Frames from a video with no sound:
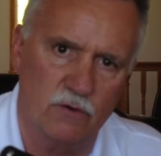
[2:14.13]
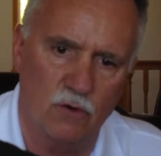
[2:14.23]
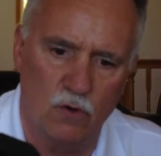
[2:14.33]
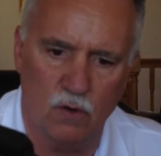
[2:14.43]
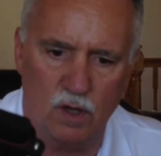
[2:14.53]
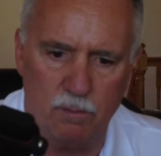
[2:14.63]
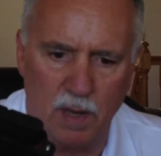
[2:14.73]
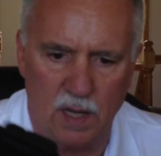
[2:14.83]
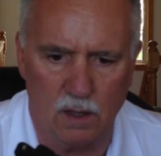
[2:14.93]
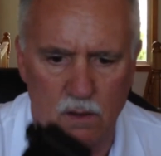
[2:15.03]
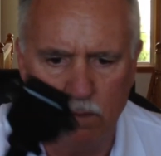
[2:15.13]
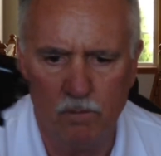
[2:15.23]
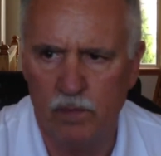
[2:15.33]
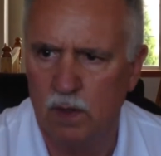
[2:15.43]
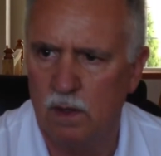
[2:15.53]
or early model
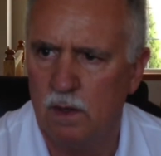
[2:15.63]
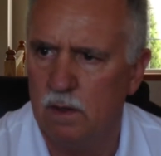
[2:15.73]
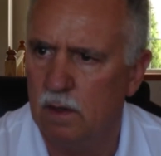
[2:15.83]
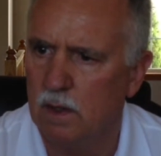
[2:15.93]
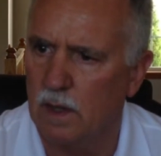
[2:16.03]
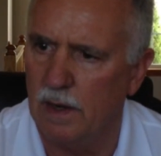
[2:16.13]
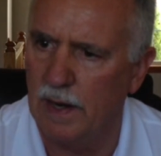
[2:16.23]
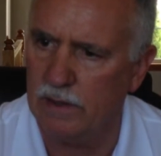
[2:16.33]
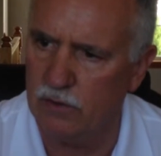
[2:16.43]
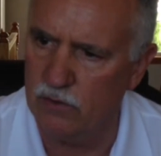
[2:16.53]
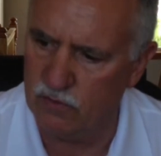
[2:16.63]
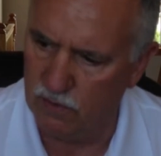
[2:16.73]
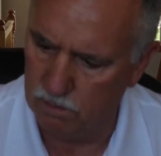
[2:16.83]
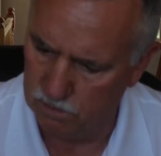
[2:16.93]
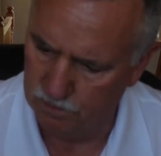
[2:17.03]
connectors.
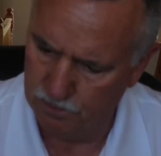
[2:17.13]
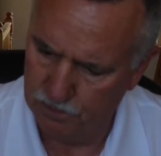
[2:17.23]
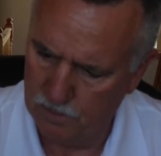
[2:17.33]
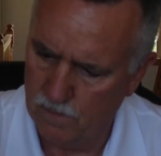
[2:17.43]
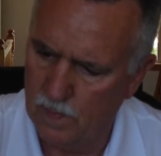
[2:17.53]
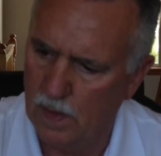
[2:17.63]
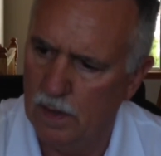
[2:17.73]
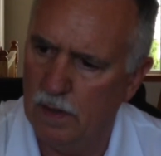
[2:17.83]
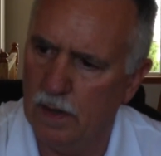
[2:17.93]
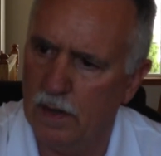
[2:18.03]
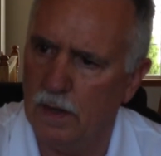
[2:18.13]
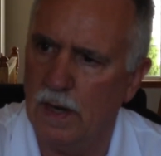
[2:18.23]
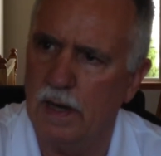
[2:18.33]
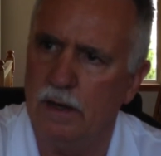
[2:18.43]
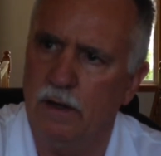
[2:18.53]
And
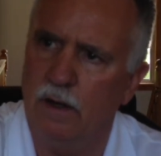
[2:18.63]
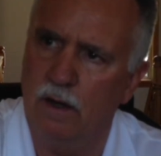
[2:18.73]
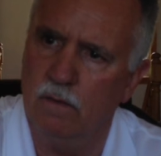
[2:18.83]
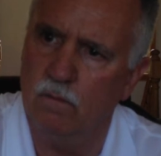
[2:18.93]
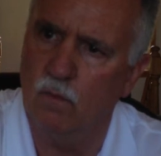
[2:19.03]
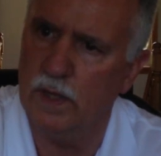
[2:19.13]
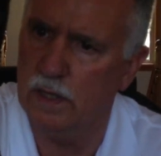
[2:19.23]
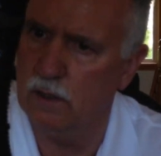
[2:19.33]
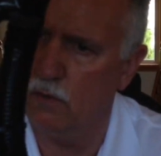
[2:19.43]
on here we can